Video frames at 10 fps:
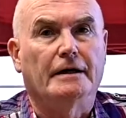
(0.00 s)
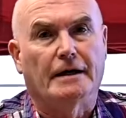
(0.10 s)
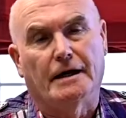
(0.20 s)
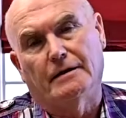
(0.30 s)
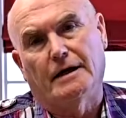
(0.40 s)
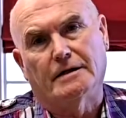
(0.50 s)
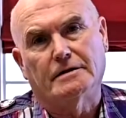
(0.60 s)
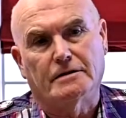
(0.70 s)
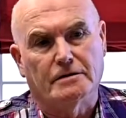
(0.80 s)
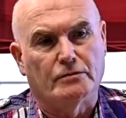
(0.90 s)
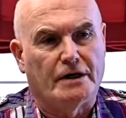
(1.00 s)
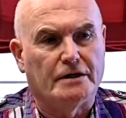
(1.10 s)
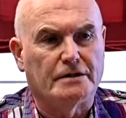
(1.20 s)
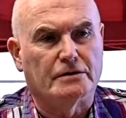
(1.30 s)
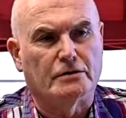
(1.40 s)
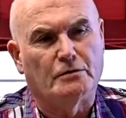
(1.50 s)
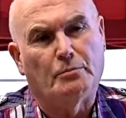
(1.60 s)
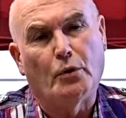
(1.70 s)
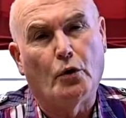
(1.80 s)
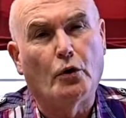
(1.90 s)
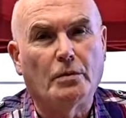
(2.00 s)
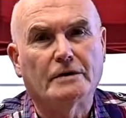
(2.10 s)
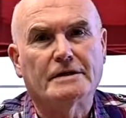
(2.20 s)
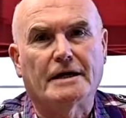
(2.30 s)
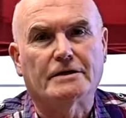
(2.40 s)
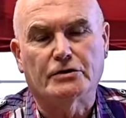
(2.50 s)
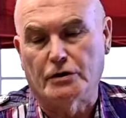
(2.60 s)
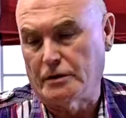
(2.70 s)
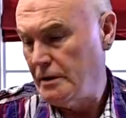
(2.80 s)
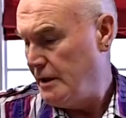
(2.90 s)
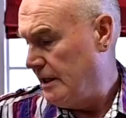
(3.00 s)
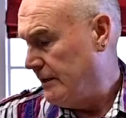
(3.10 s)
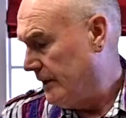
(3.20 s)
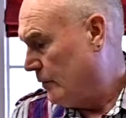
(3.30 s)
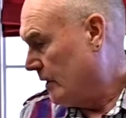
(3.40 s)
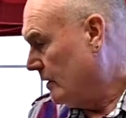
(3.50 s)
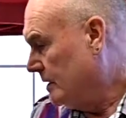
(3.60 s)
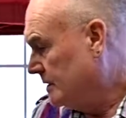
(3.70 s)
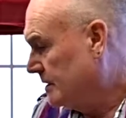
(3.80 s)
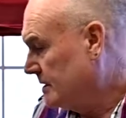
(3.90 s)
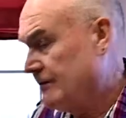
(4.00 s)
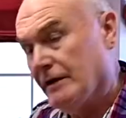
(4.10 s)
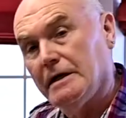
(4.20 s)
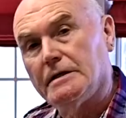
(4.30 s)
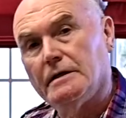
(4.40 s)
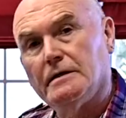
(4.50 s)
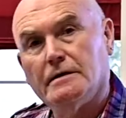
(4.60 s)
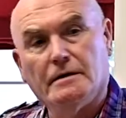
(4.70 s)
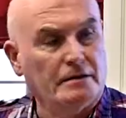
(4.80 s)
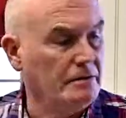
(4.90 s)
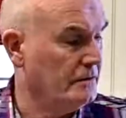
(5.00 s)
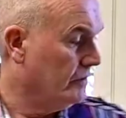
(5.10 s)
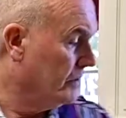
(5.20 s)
Get that where it's a sort of pourable texture, and then we're going to sieve it through the